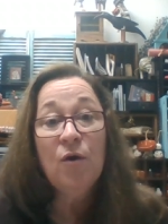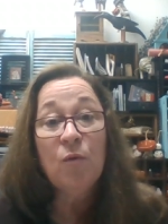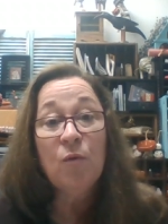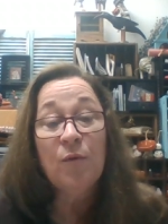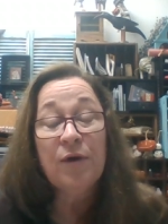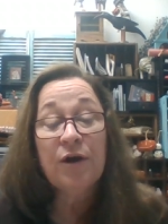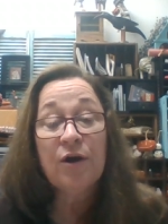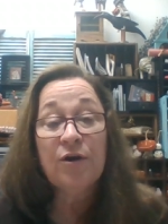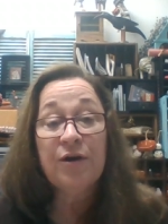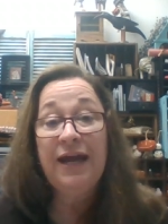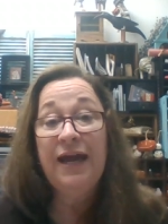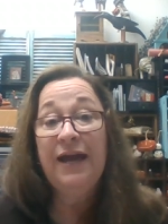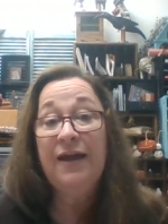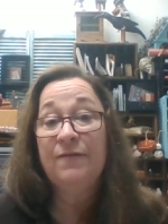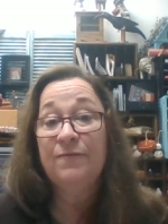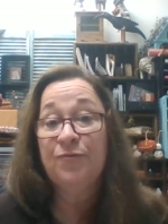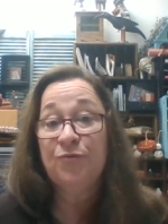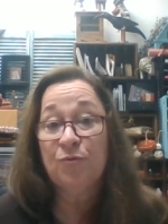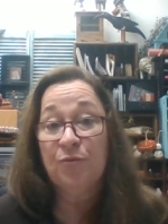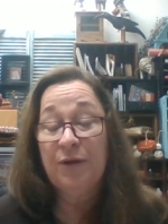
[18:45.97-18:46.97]
We're going to
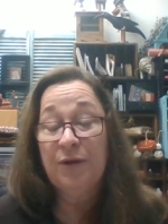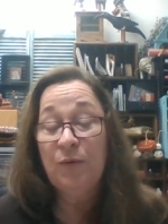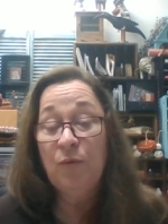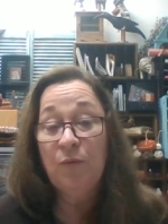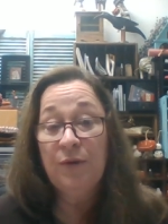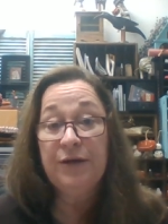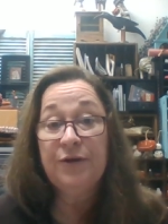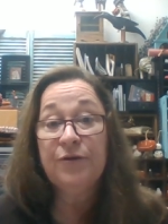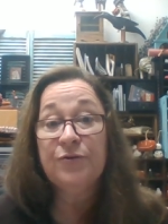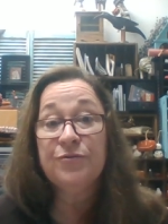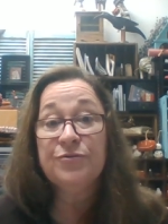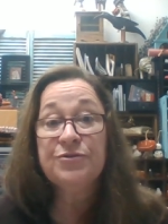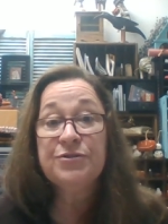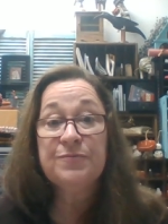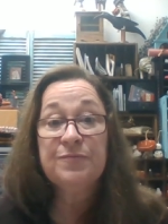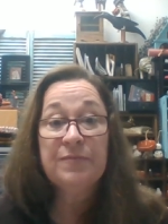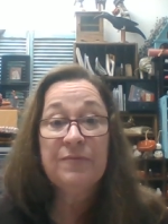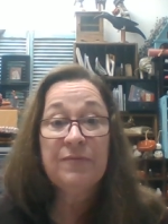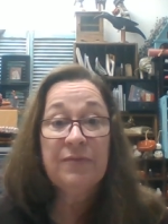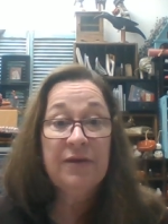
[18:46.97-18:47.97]
have three
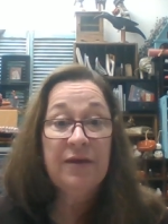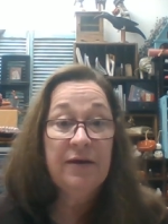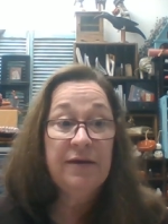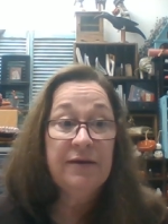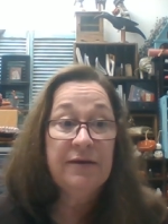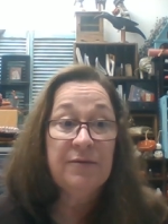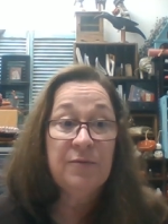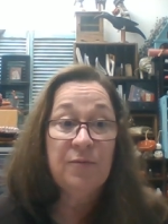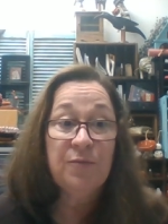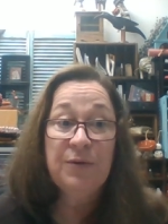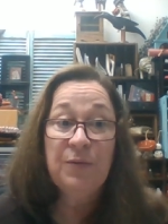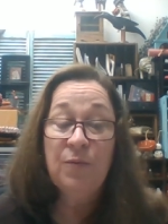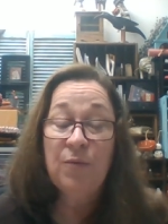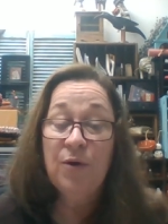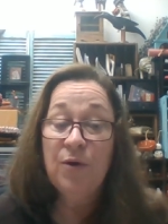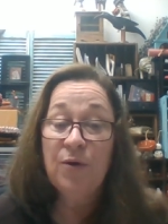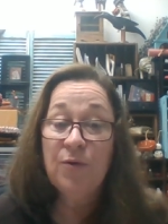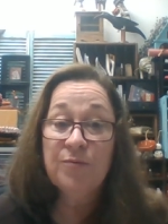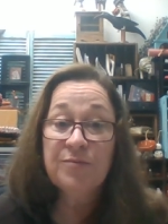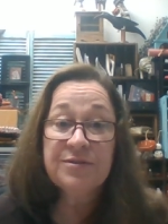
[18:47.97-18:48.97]
winners. Uh, we
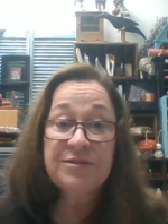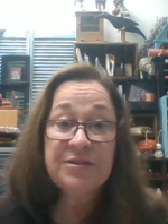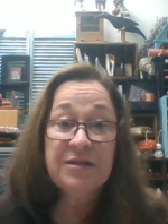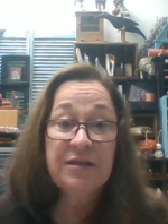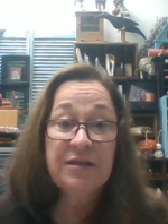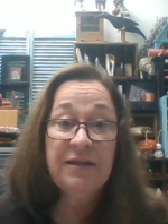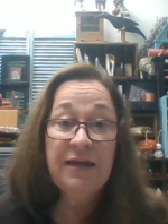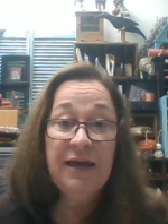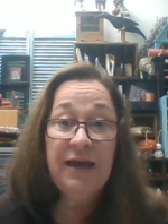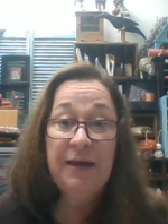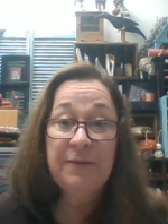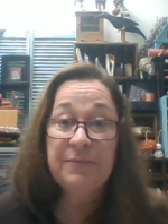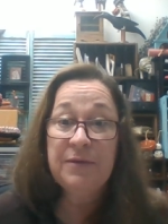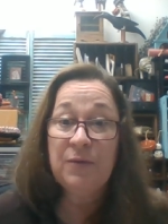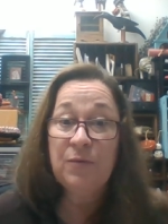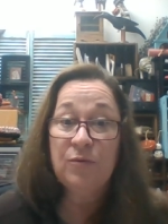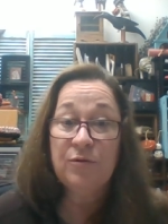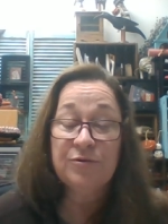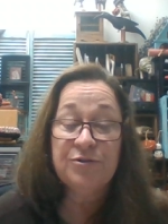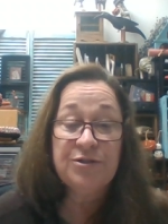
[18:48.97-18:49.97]
won't select, I
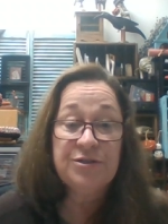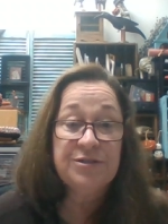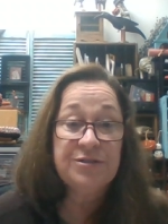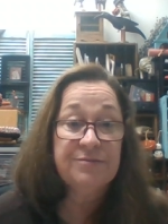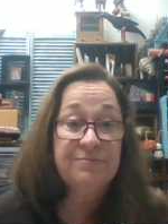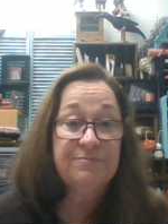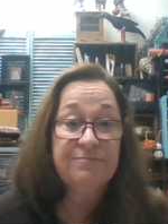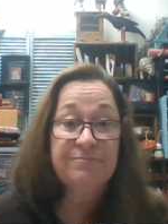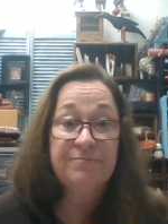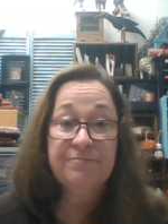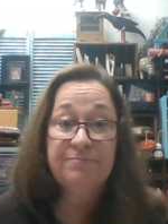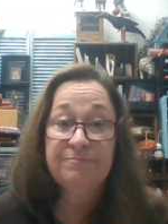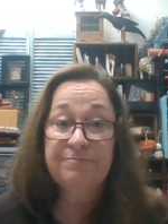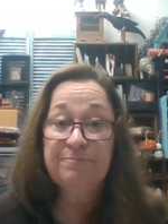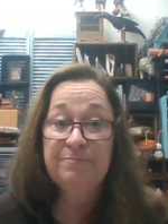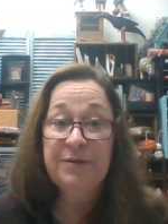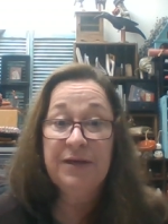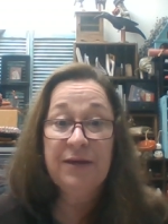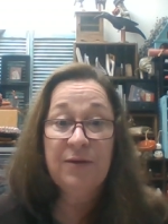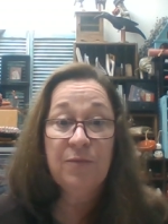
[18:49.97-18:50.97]
mean, we'll just
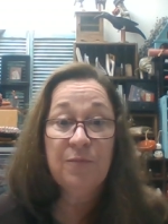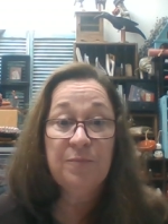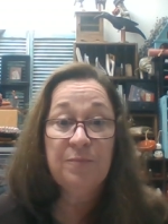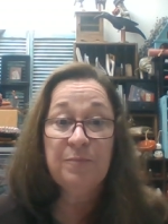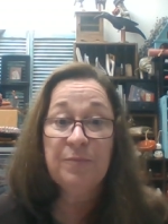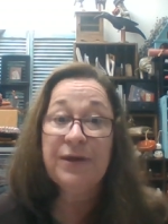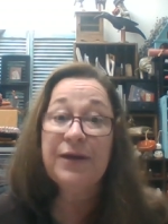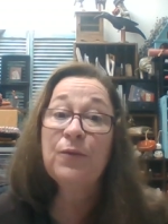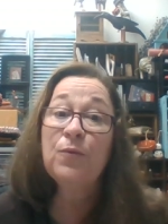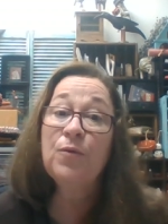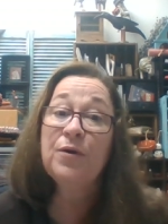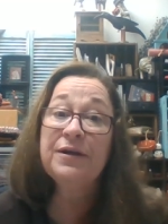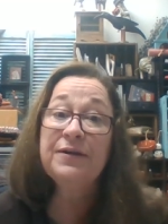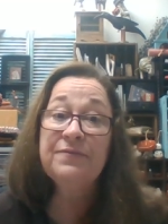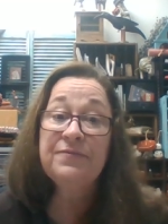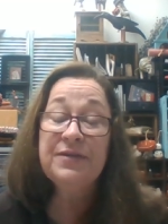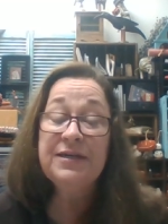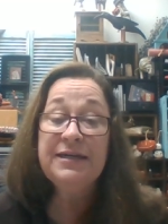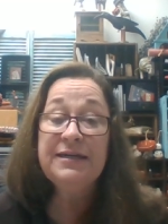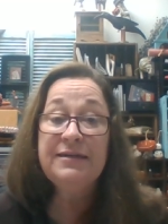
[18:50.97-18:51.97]
pick one
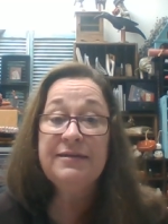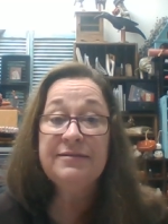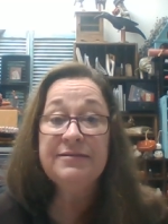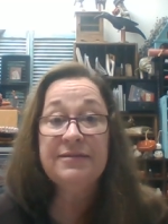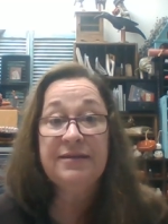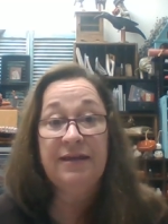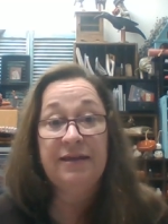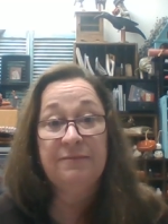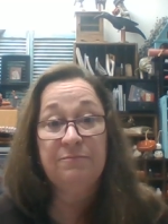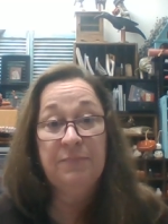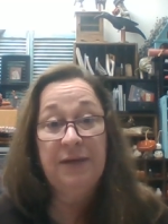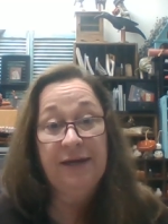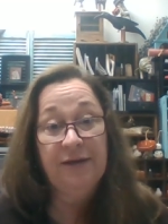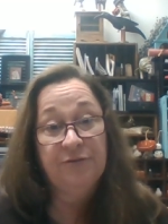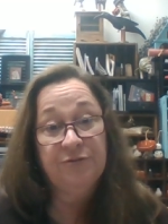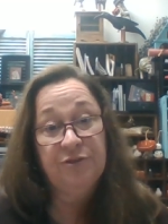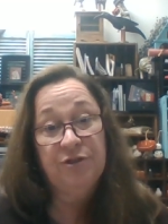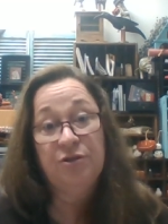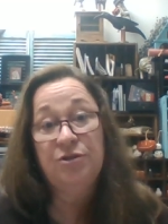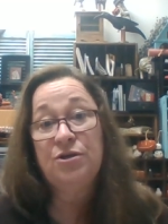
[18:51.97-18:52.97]
of these and mail
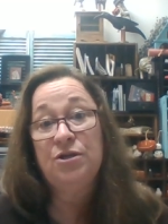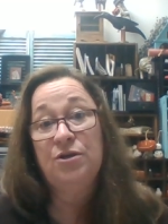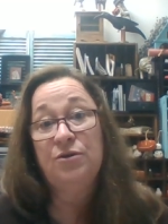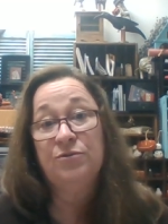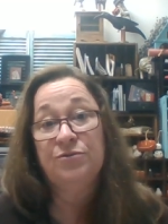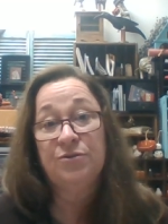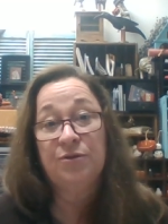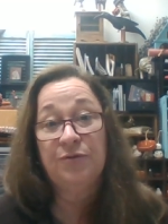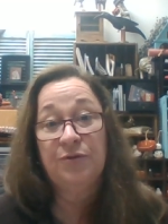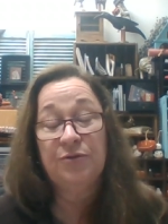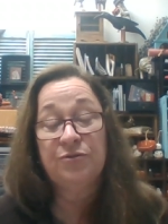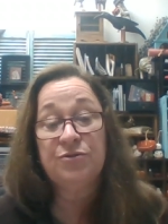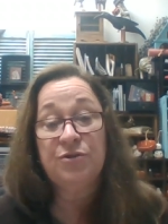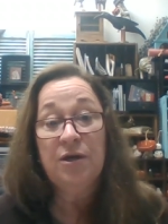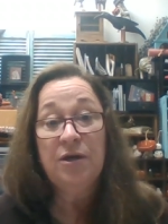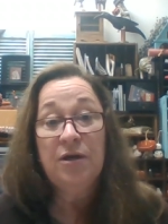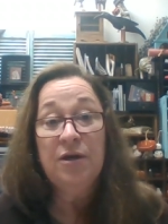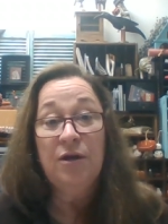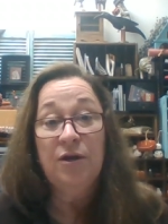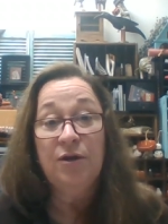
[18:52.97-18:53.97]
to you. So there's
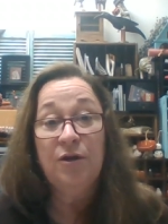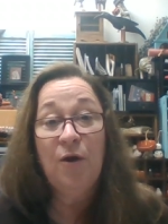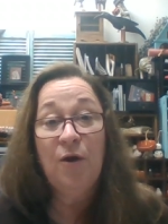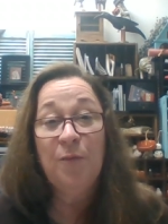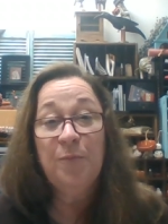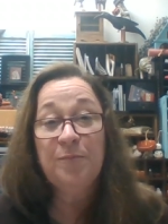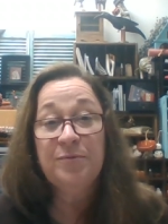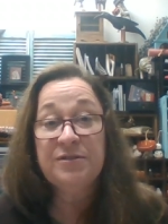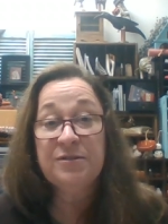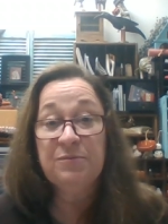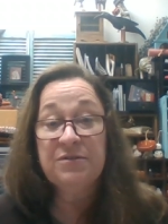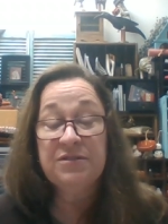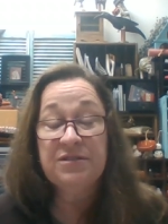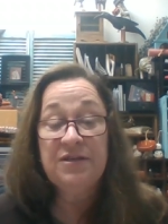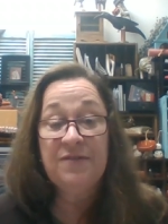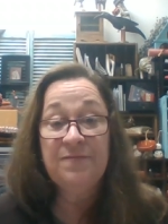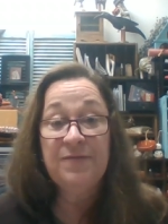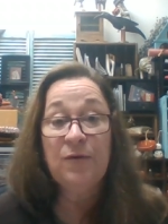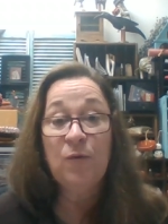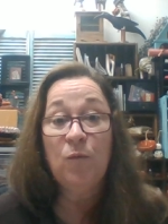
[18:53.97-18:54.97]
no
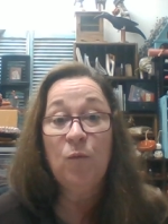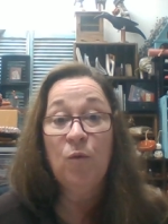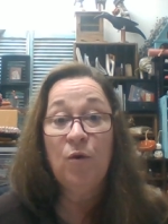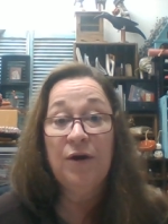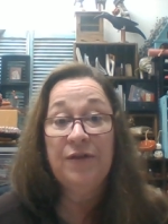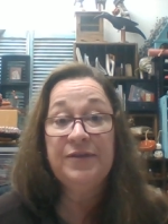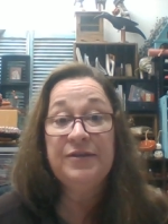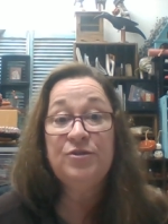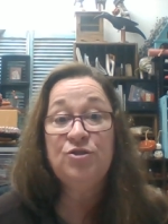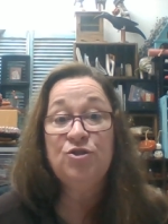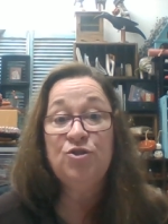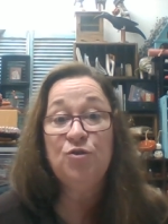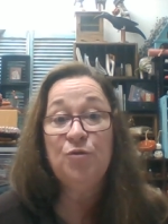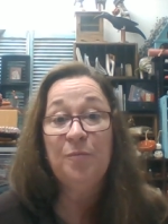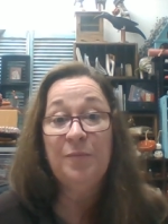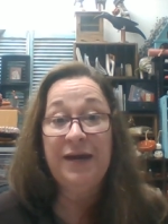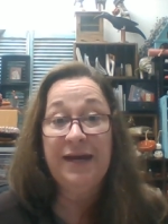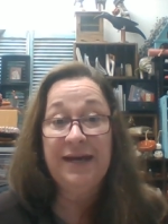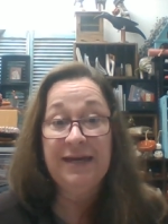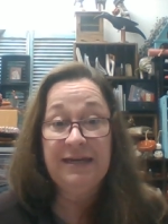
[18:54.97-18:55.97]
specific one that you
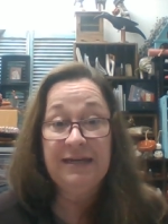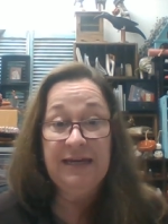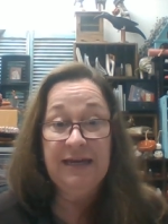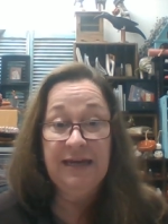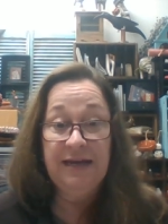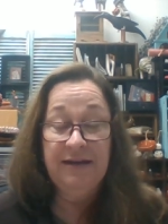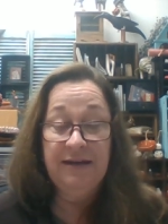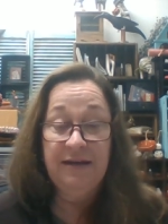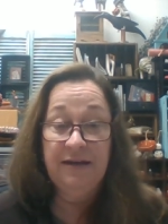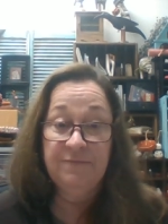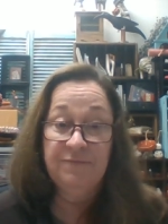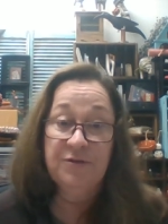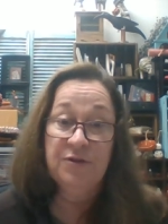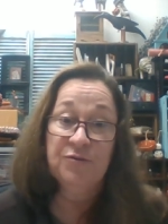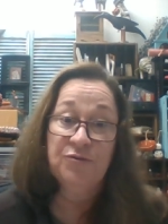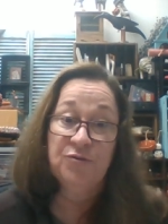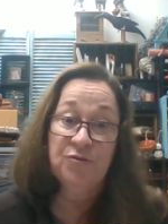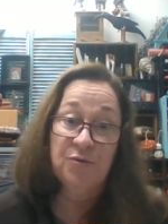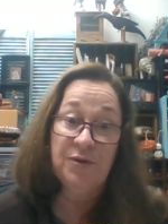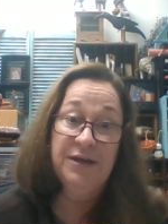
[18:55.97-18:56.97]
may get of the
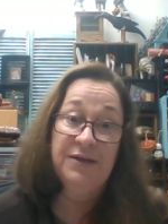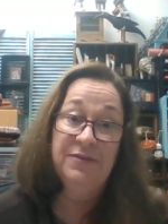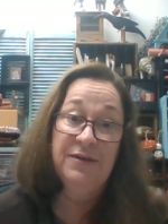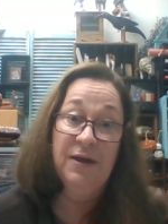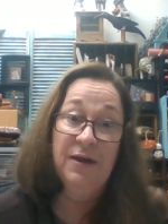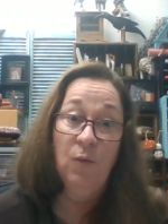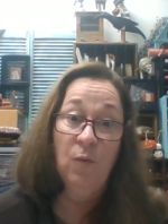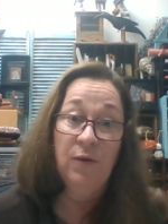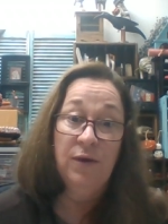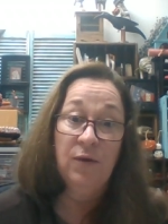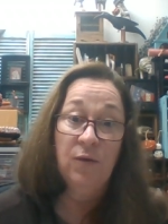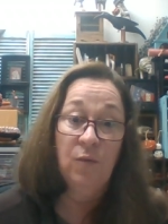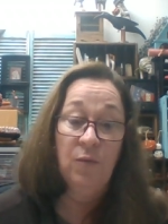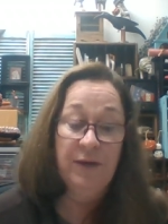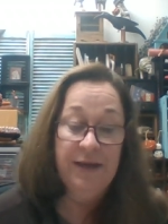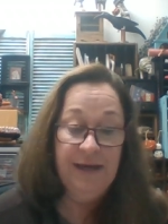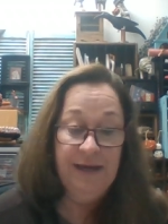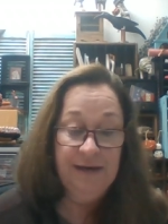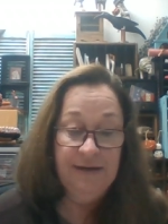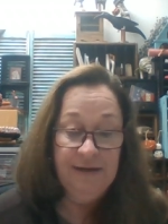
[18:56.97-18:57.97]
three that will
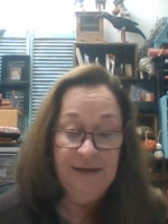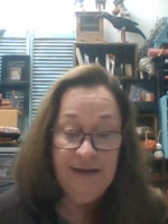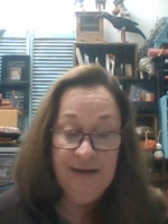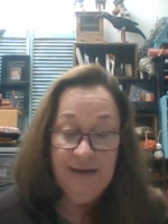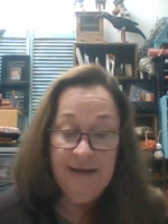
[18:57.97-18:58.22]
win.